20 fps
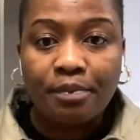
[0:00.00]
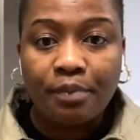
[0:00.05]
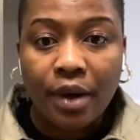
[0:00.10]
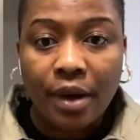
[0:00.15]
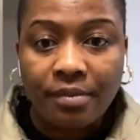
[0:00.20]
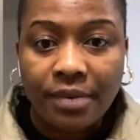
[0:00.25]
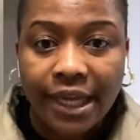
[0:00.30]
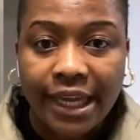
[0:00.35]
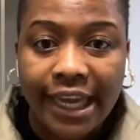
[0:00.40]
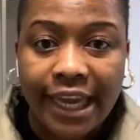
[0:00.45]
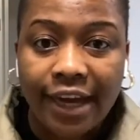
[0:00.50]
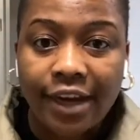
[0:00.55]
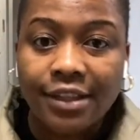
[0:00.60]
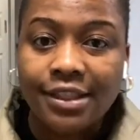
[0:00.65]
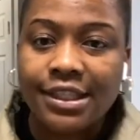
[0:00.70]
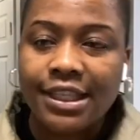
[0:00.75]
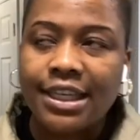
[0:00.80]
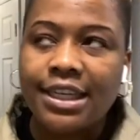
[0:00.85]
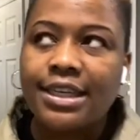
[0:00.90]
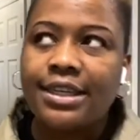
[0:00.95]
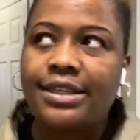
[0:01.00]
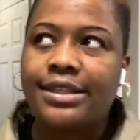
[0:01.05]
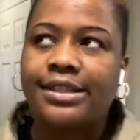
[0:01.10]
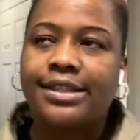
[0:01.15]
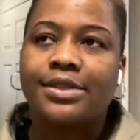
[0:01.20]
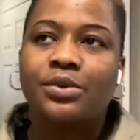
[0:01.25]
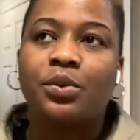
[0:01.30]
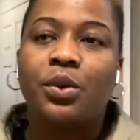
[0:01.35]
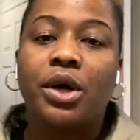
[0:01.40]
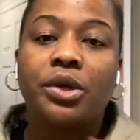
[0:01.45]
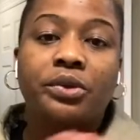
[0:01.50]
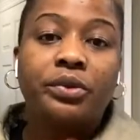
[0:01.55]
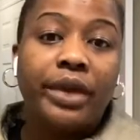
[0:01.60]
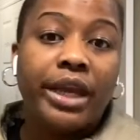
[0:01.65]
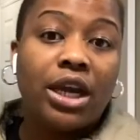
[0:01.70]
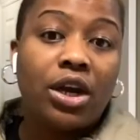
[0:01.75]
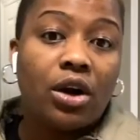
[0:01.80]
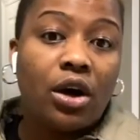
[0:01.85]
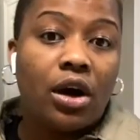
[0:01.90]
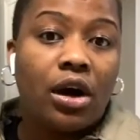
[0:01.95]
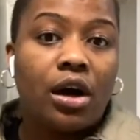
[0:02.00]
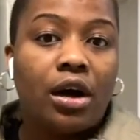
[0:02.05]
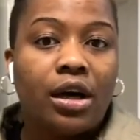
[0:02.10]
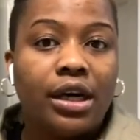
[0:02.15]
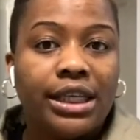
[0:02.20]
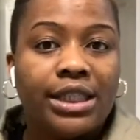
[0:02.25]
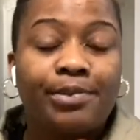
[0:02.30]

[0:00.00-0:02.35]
public health is what we call,